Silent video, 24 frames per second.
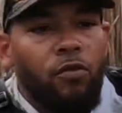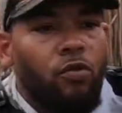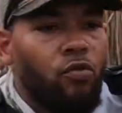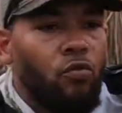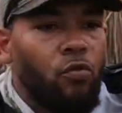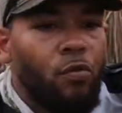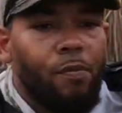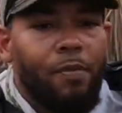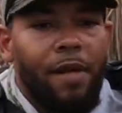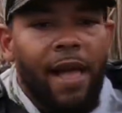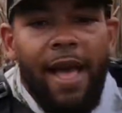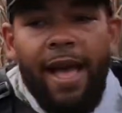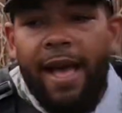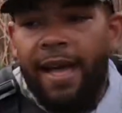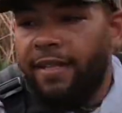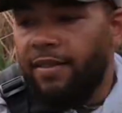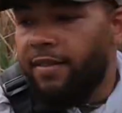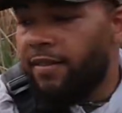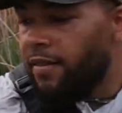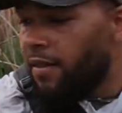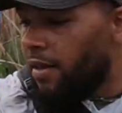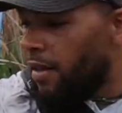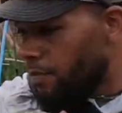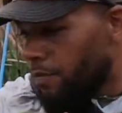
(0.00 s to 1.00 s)
through
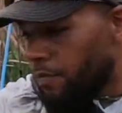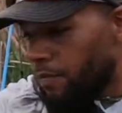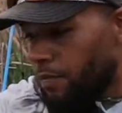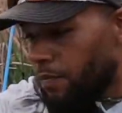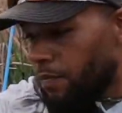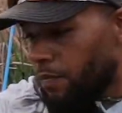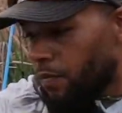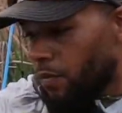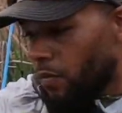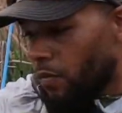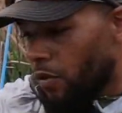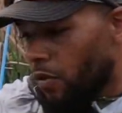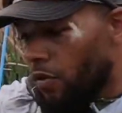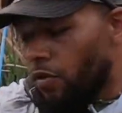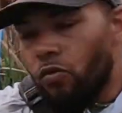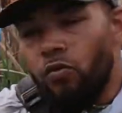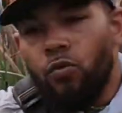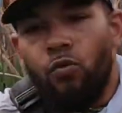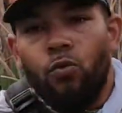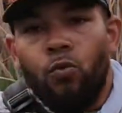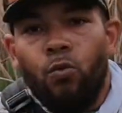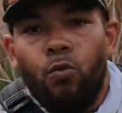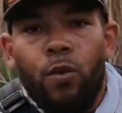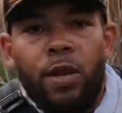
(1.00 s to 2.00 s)
pads, through
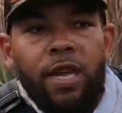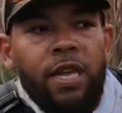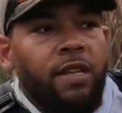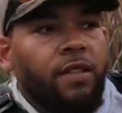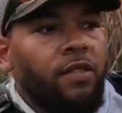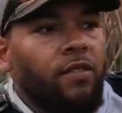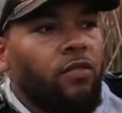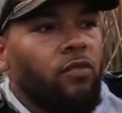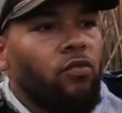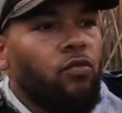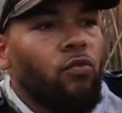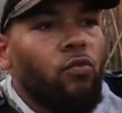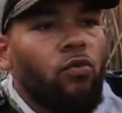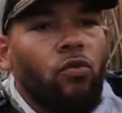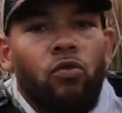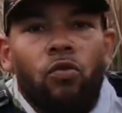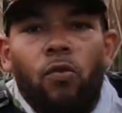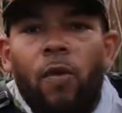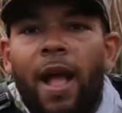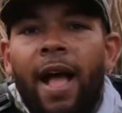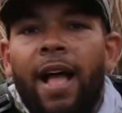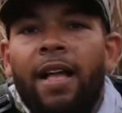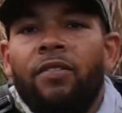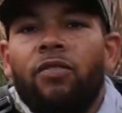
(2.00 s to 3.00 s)
weeds, through
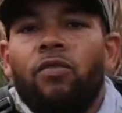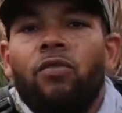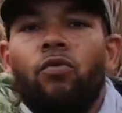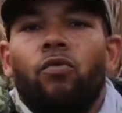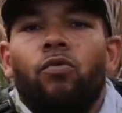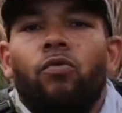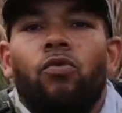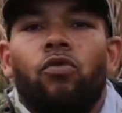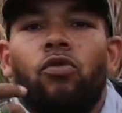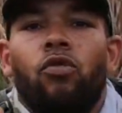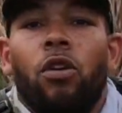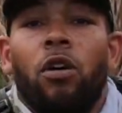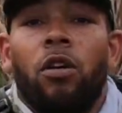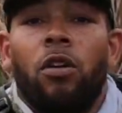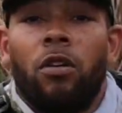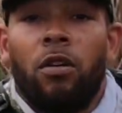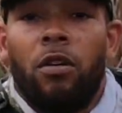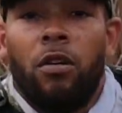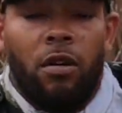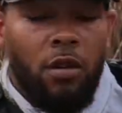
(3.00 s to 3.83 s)
grass, through junk.